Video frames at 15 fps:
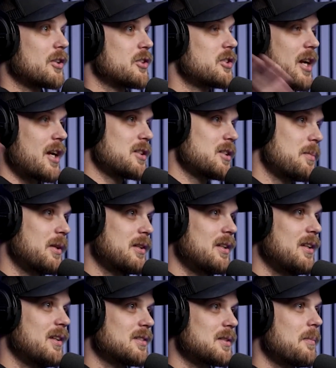because
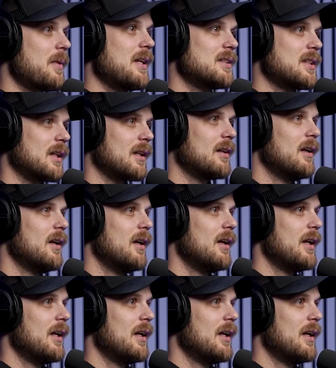ChatGPT is amazing.